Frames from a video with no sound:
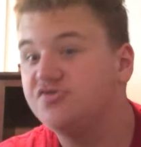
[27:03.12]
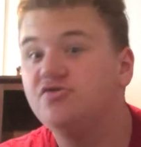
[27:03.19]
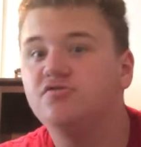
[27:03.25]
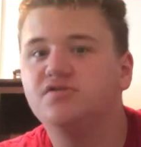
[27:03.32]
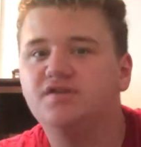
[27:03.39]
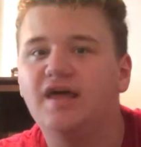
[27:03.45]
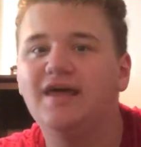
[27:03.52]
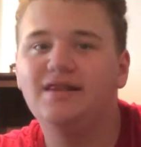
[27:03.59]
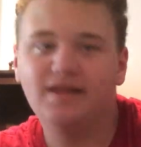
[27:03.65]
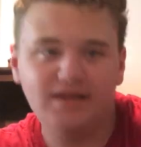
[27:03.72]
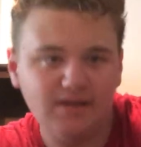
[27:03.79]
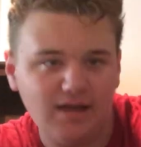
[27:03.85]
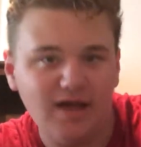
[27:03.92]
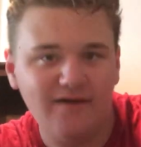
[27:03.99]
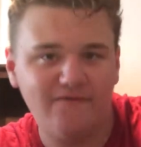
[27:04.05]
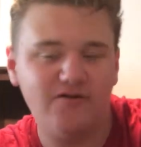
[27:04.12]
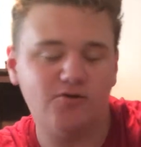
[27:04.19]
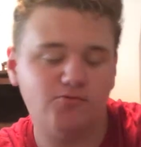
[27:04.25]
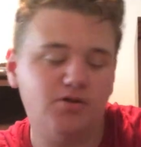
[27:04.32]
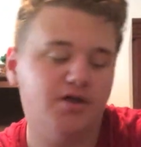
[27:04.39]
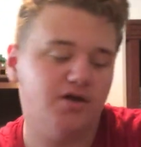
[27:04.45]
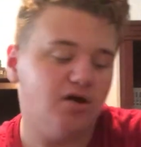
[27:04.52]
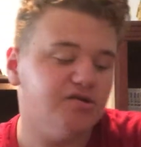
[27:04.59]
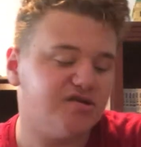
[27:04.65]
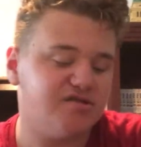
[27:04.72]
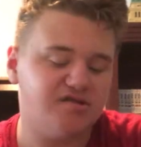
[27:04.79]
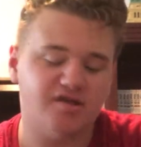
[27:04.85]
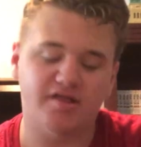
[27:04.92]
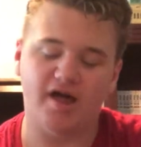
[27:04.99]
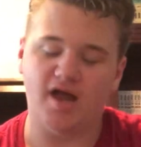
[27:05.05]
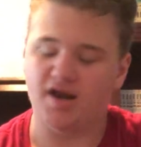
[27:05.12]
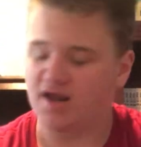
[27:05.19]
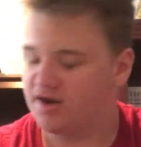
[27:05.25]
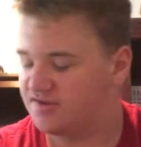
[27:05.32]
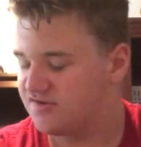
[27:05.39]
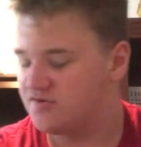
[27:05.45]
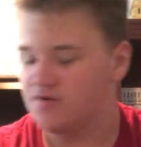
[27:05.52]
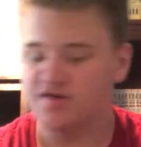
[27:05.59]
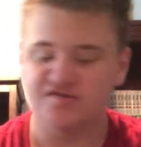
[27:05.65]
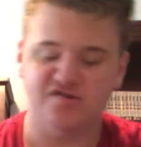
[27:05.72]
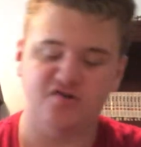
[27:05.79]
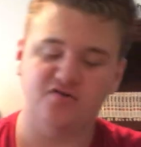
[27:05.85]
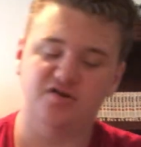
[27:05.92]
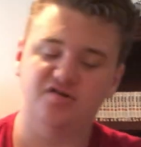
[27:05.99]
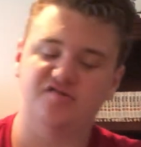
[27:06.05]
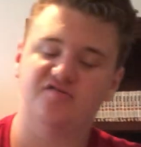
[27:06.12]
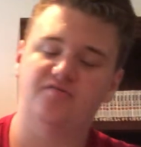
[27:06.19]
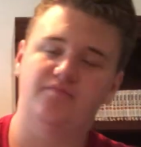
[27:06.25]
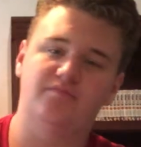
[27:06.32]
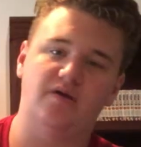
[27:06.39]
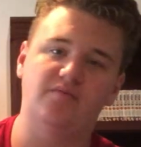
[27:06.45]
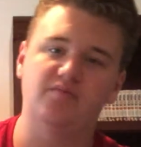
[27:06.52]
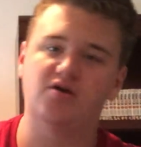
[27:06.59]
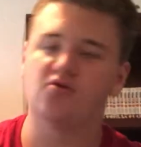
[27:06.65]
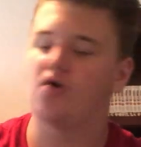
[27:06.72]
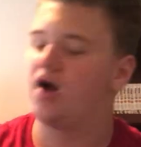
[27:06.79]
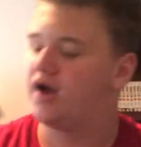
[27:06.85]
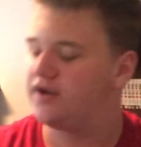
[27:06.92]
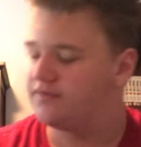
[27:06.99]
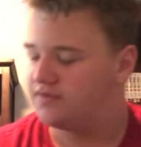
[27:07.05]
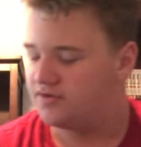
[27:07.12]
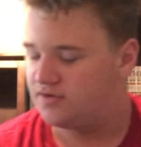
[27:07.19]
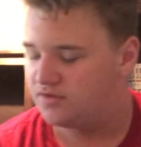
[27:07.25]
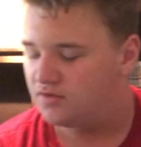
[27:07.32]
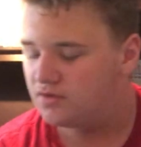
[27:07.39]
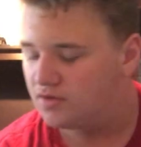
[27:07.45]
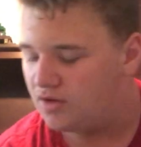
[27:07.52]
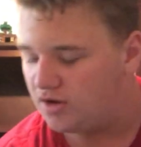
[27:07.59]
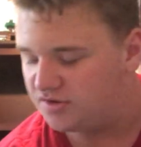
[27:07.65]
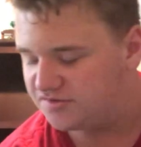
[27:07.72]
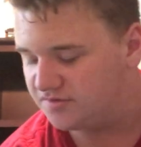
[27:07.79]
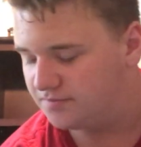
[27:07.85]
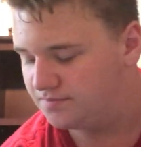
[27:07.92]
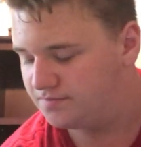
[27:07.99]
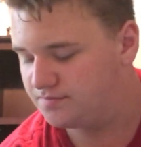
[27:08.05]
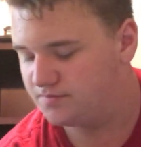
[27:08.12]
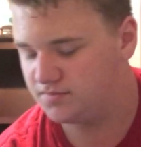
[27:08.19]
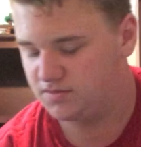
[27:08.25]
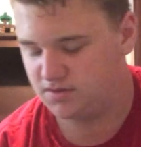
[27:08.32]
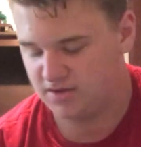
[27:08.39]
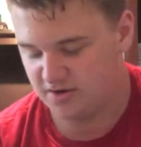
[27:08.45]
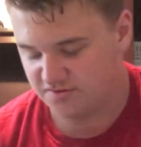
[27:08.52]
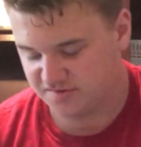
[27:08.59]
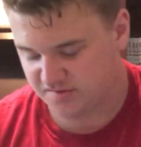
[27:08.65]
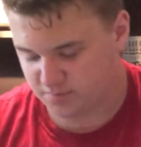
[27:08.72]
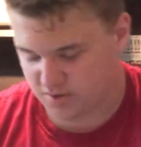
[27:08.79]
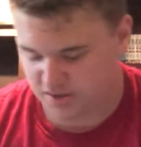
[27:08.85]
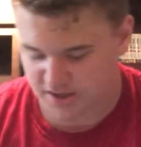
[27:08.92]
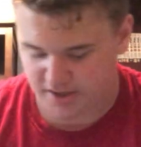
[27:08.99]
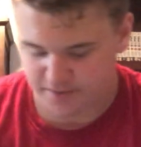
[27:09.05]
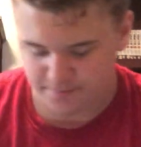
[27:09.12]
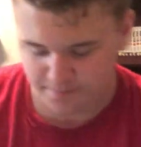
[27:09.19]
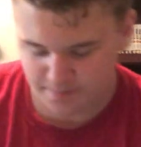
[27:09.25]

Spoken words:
their daily life, and it really goes into that. And it's a great series. Made me cry. Awesome. That was number 9.